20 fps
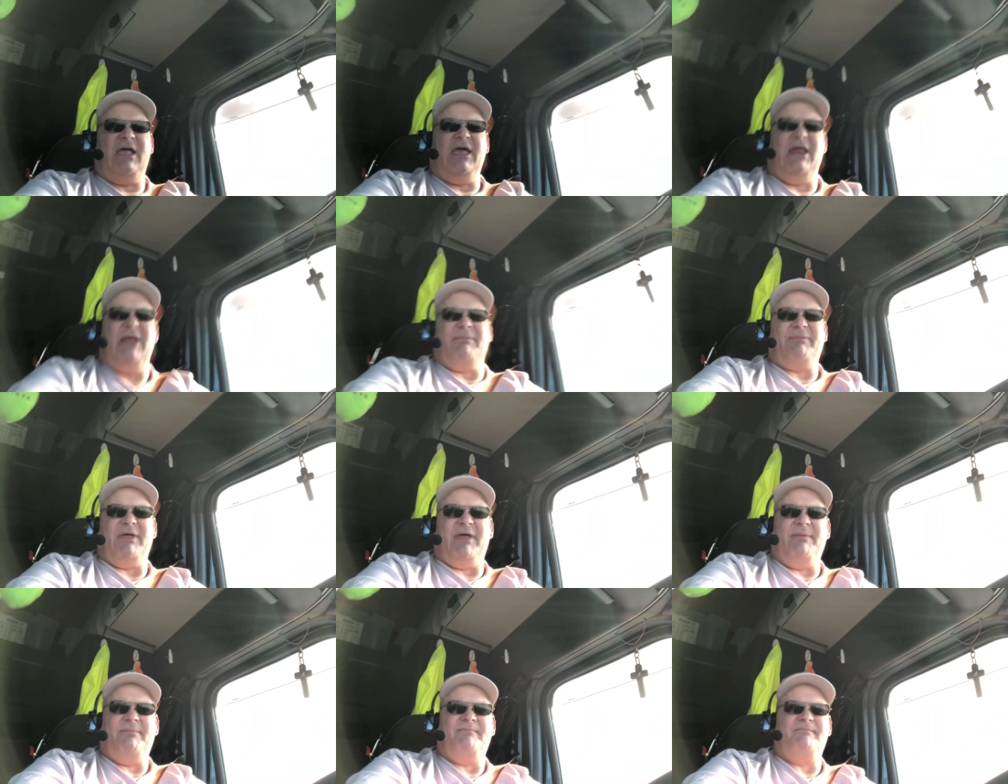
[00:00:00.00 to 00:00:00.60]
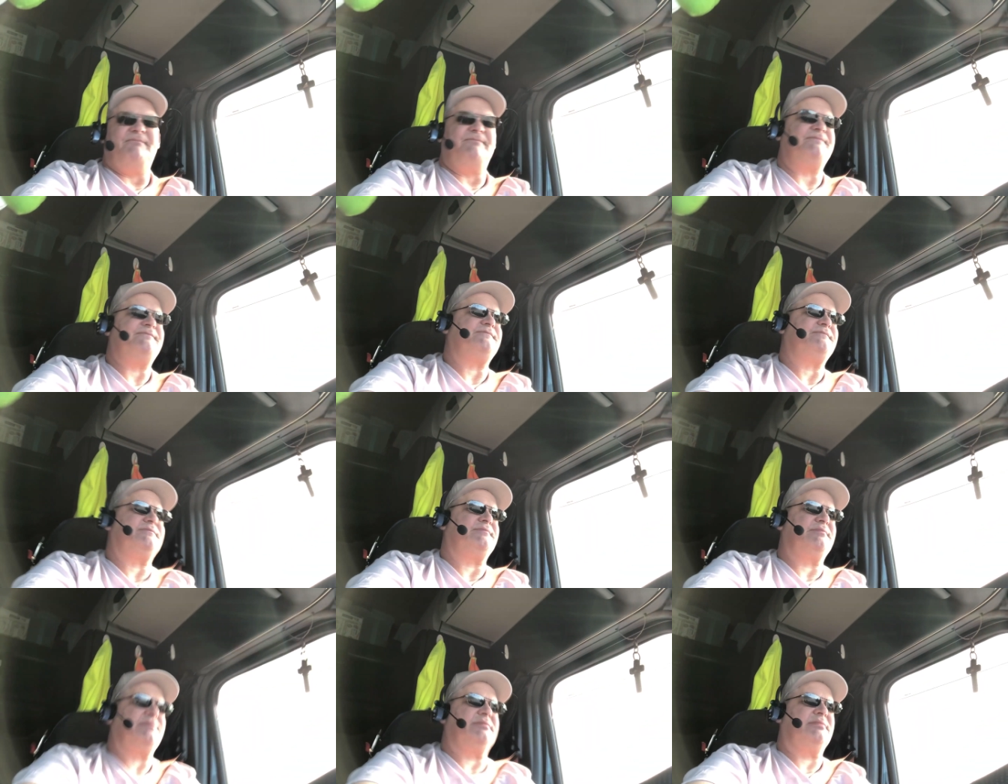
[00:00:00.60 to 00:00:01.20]
get up there.
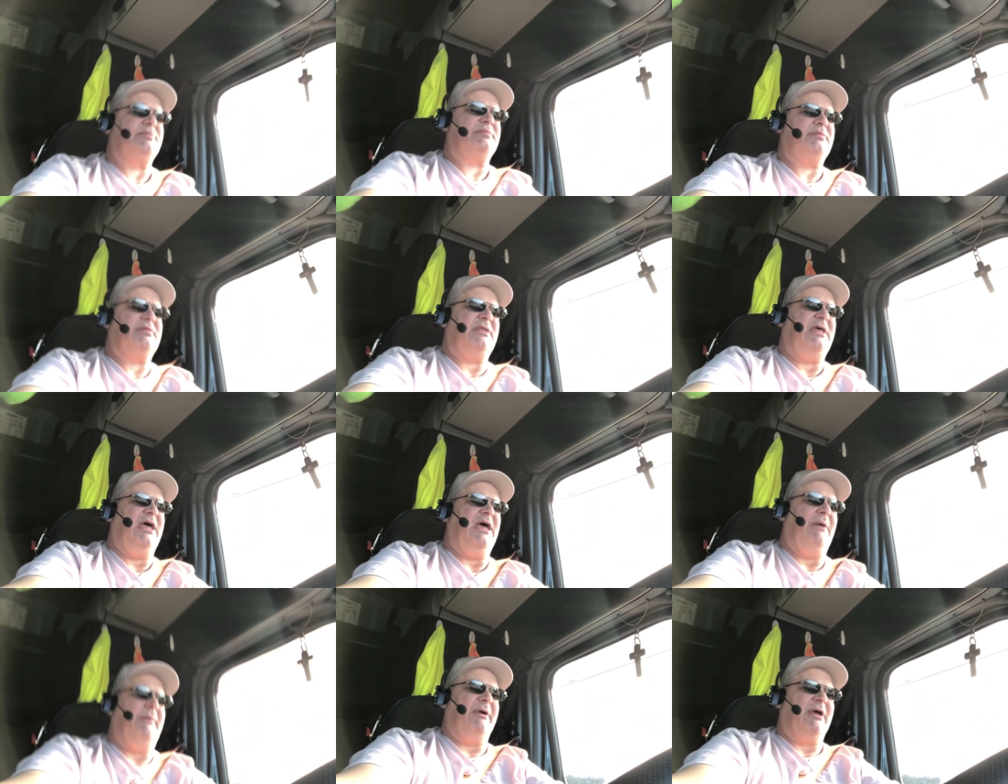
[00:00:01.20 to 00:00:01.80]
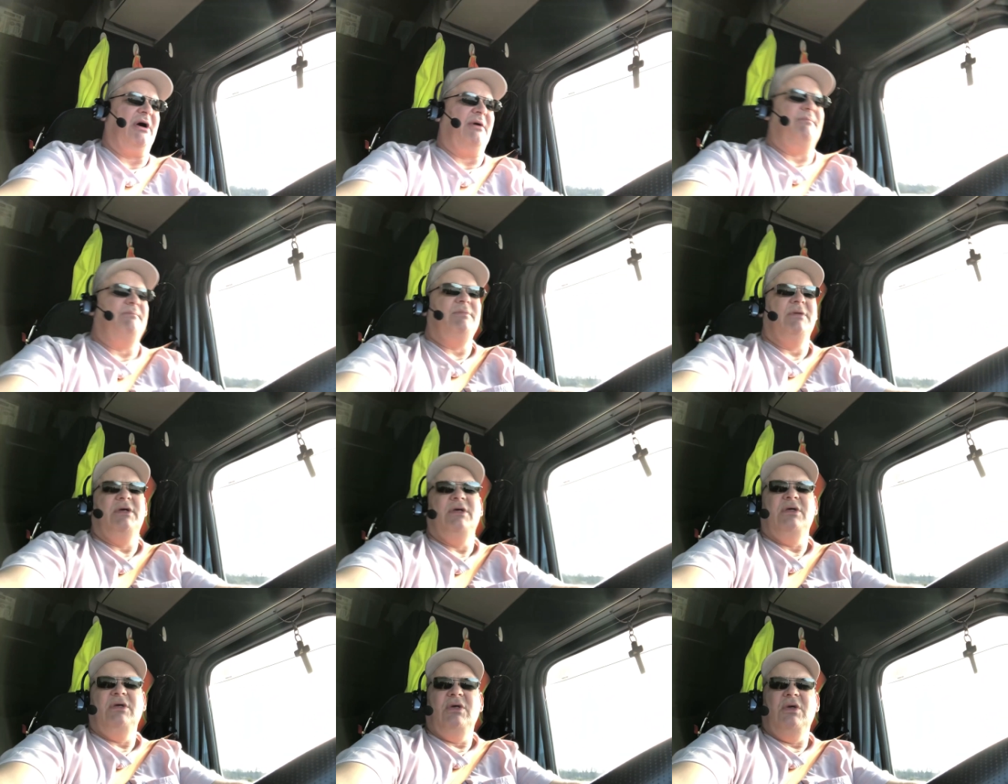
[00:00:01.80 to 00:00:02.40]
There we go.
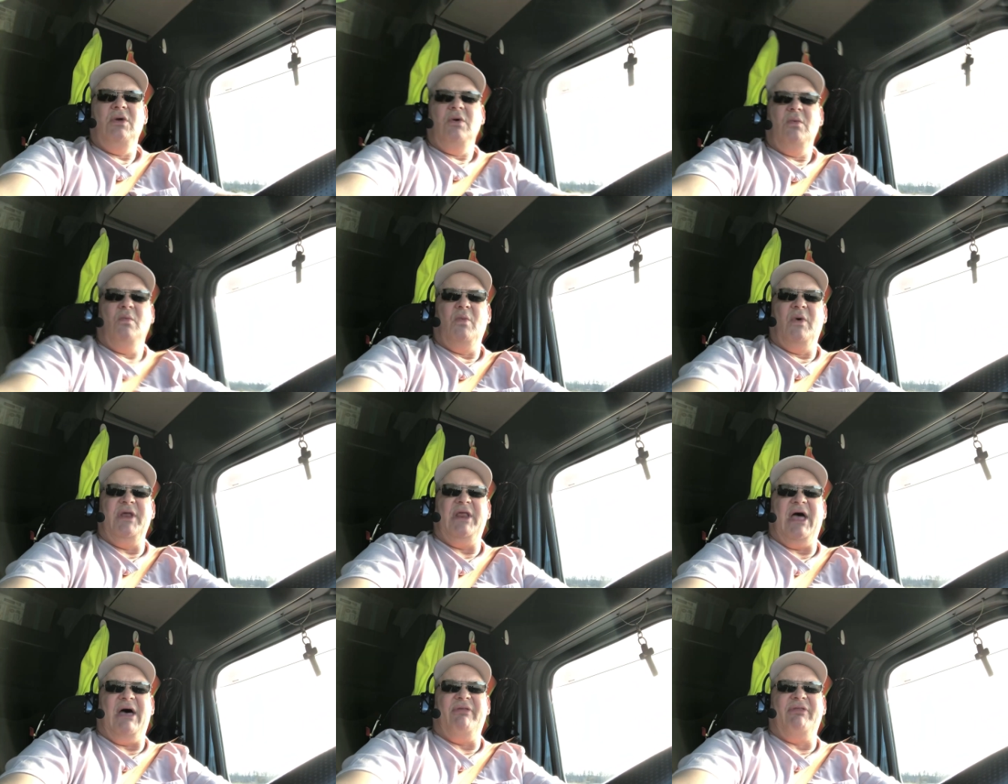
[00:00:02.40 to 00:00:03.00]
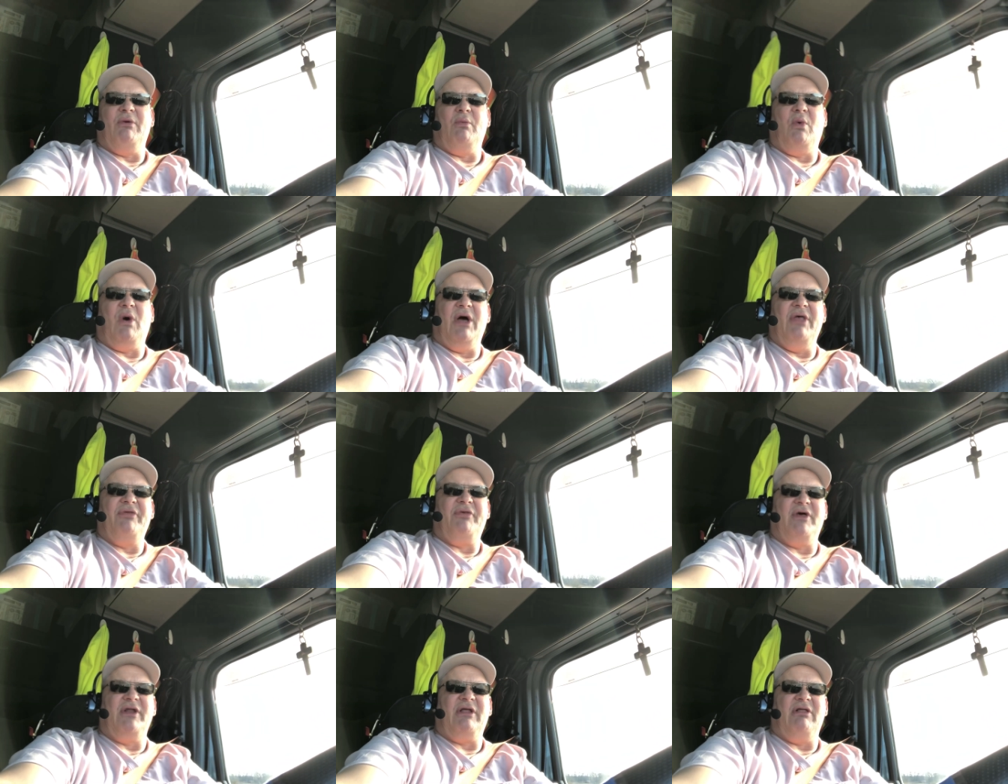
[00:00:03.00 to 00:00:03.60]
We'd have the
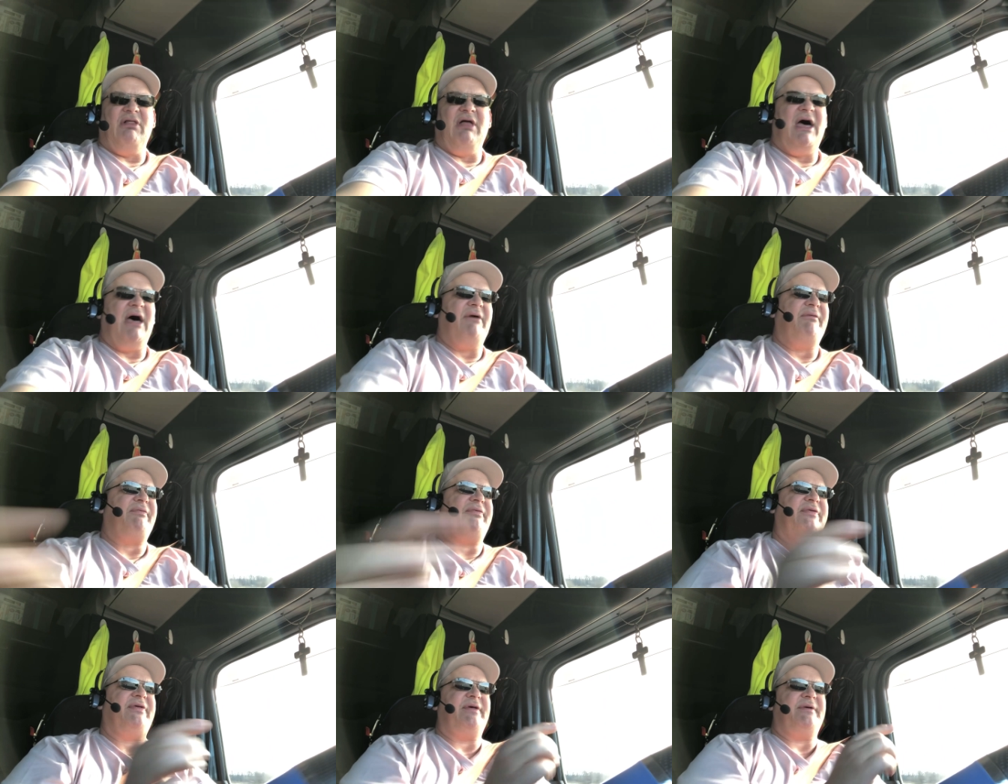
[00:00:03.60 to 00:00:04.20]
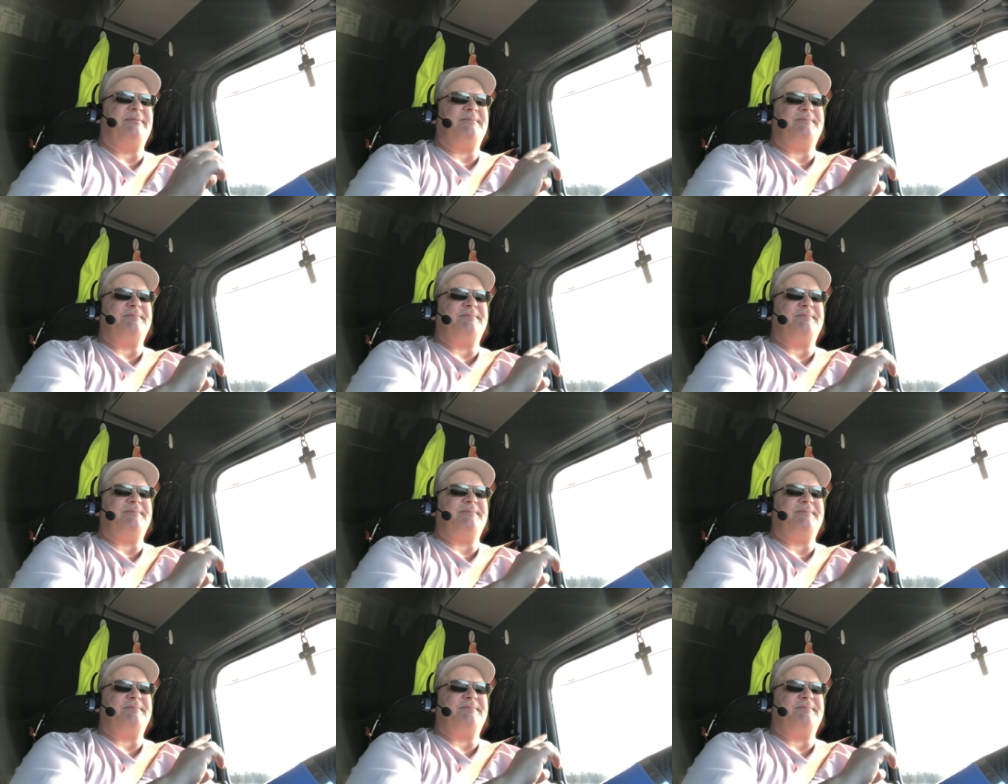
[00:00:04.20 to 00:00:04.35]
ones on the left